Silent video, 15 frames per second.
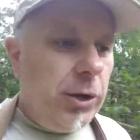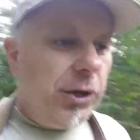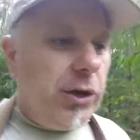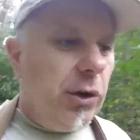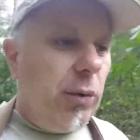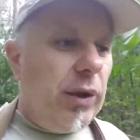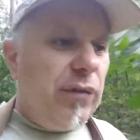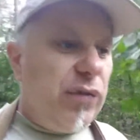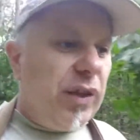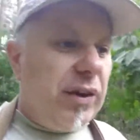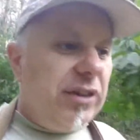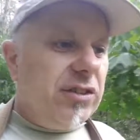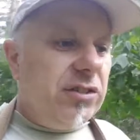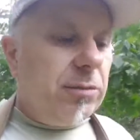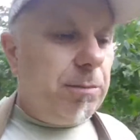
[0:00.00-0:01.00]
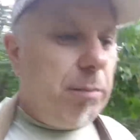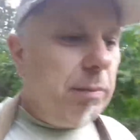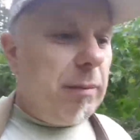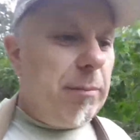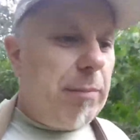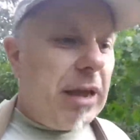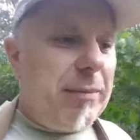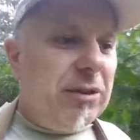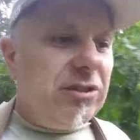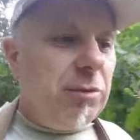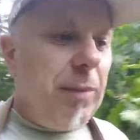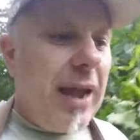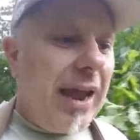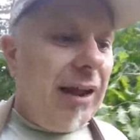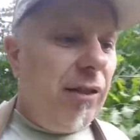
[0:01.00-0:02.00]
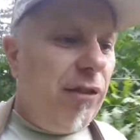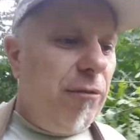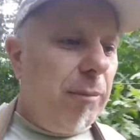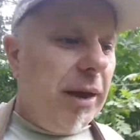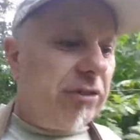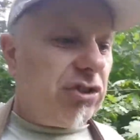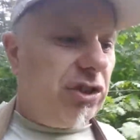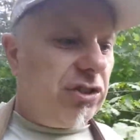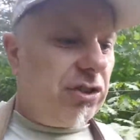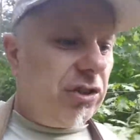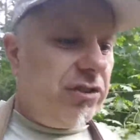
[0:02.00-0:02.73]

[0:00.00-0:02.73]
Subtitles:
You know, if there is maybe some health measures,